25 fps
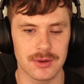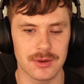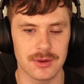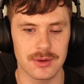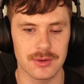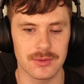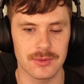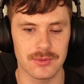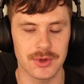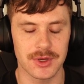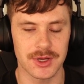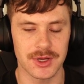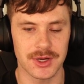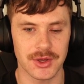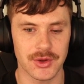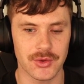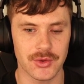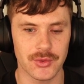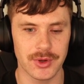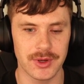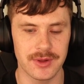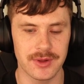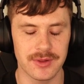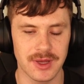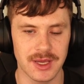going to
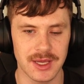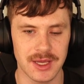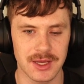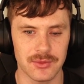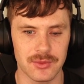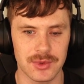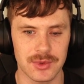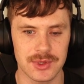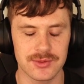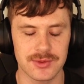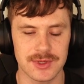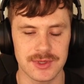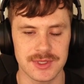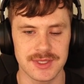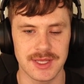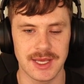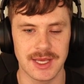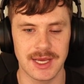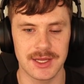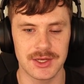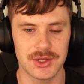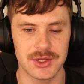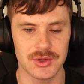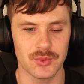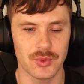greenlight and which ones they
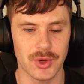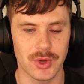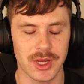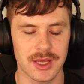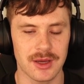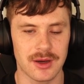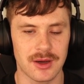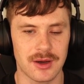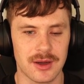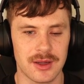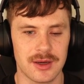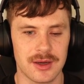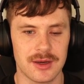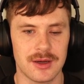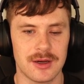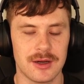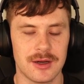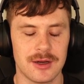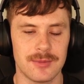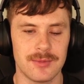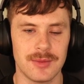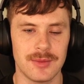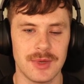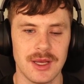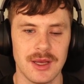had to wait
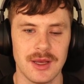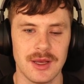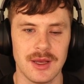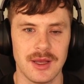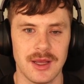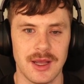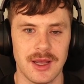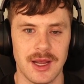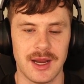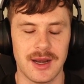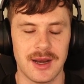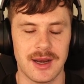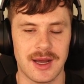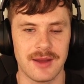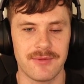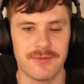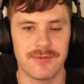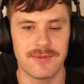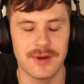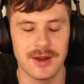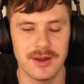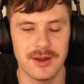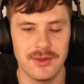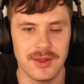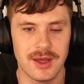on. And I
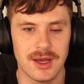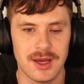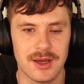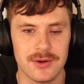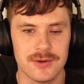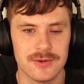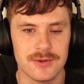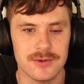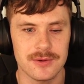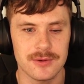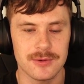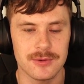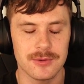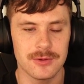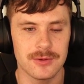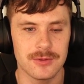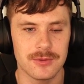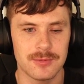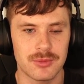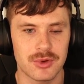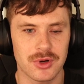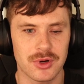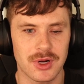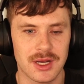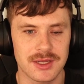find that whole
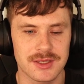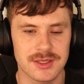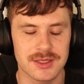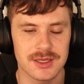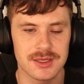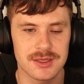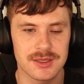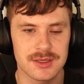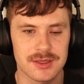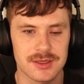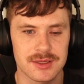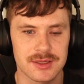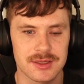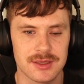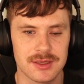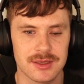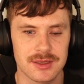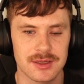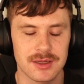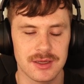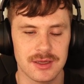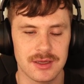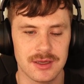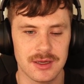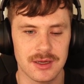process,
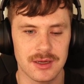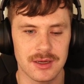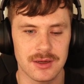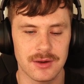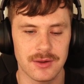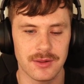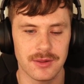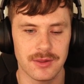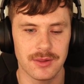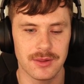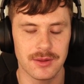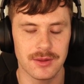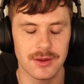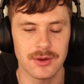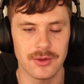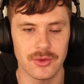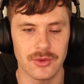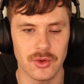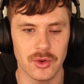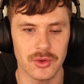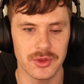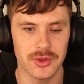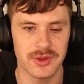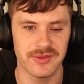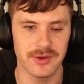the
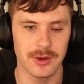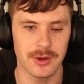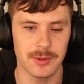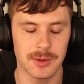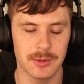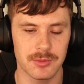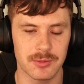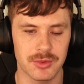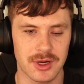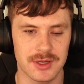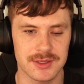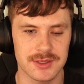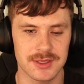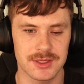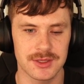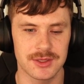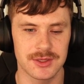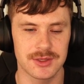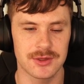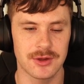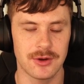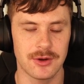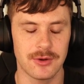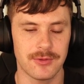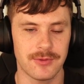whole development process,
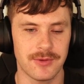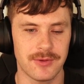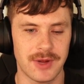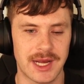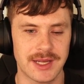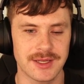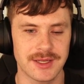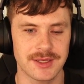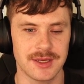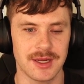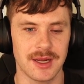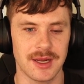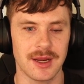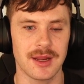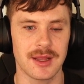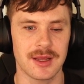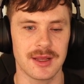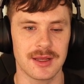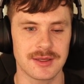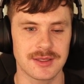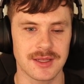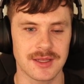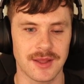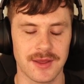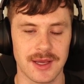so fascinating and
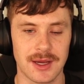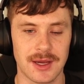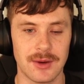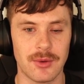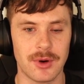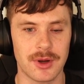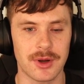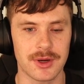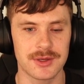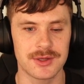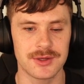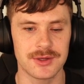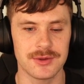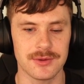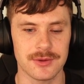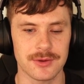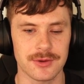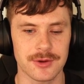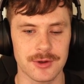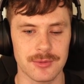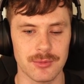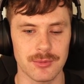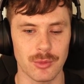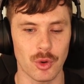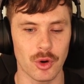something I want to
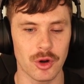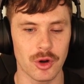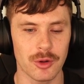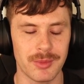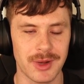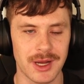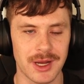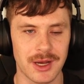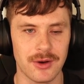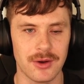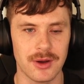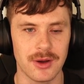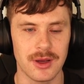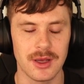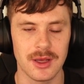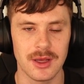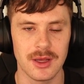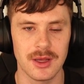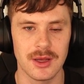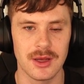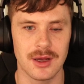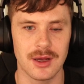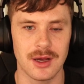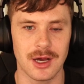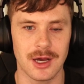learn more about.
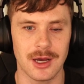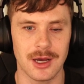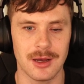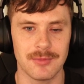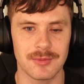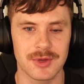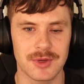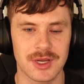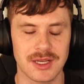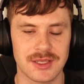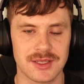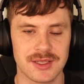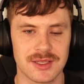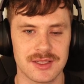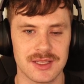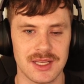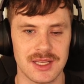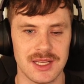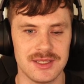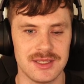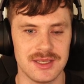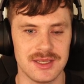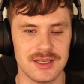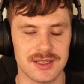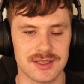Because it's
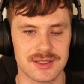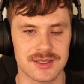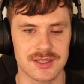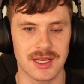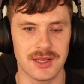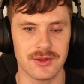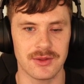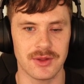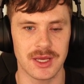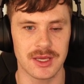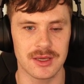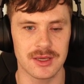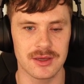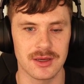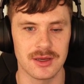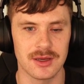easy to say like,